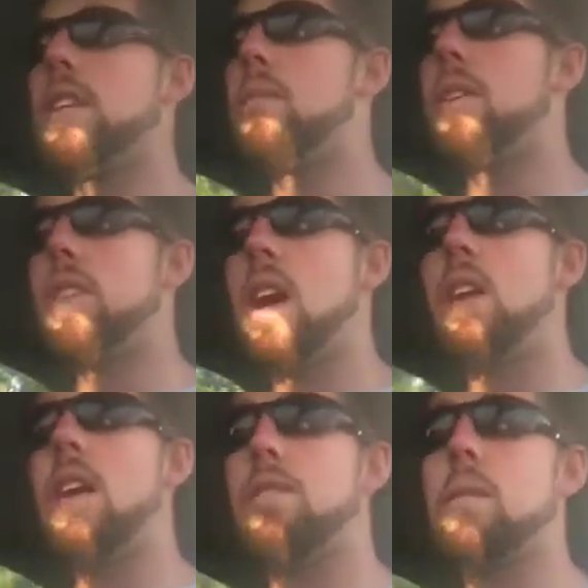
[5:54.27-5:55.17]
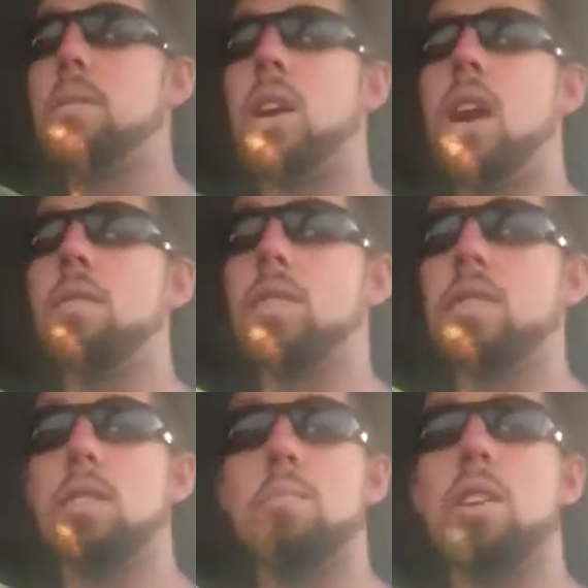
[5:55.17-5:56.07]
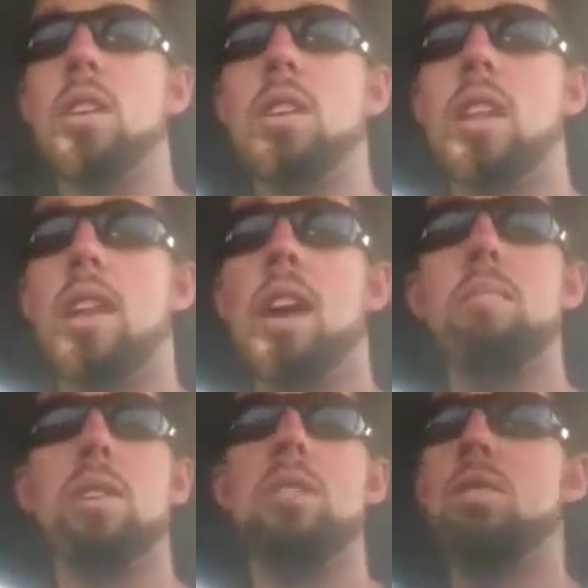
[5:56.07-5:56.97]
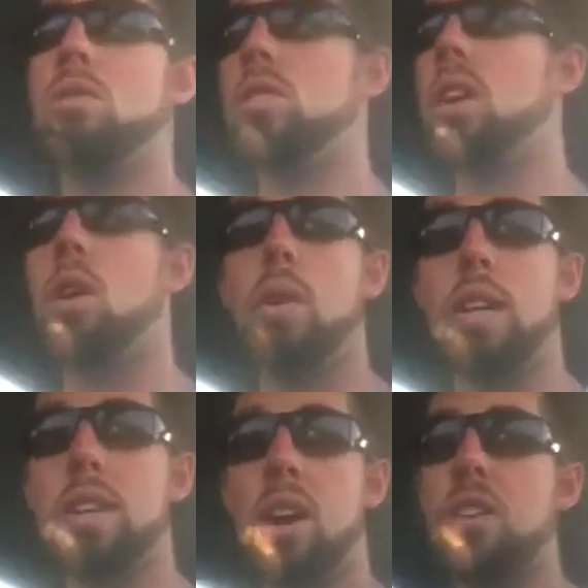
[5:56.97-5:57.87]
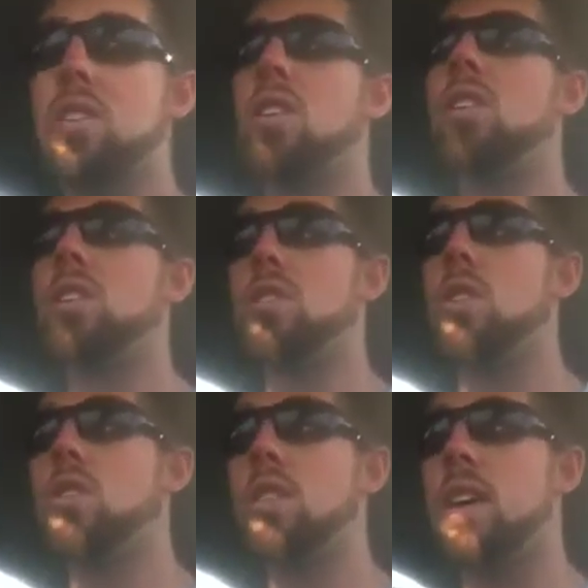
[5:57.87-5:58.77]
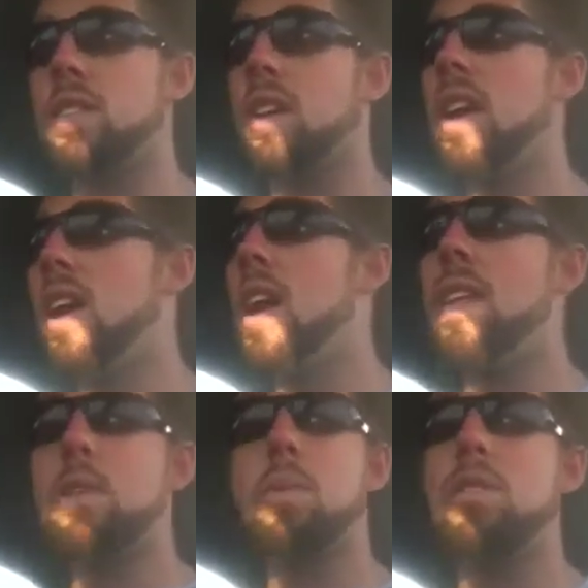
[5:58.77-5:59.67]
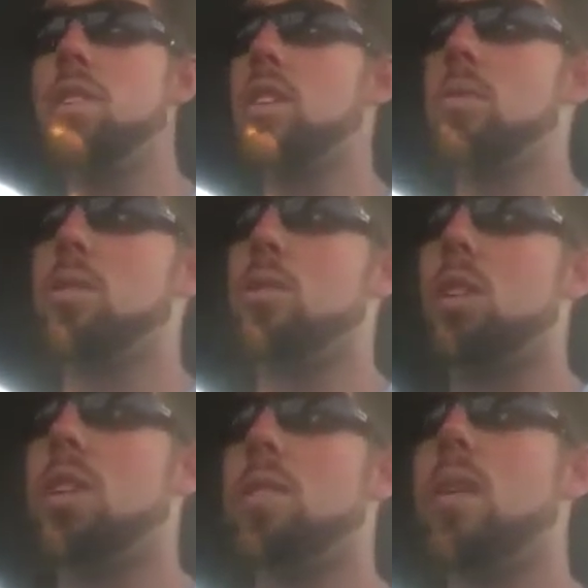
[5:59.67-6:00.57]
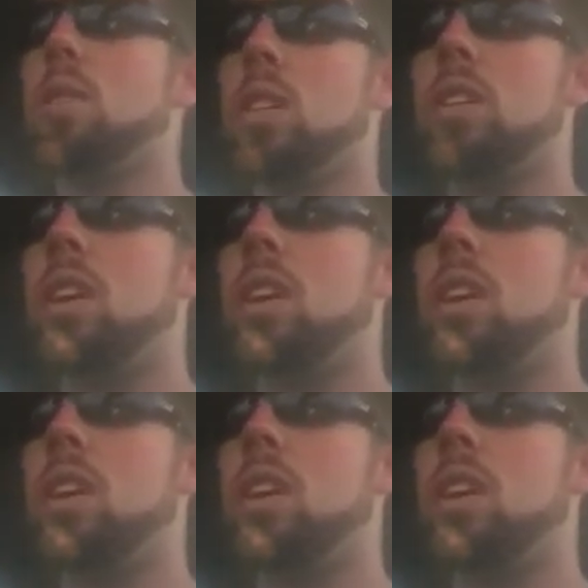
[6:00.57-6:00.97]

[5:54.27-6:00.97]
how every conference has been that I've been to. It's always alcohol and socializing, and that's when you get your majority of networking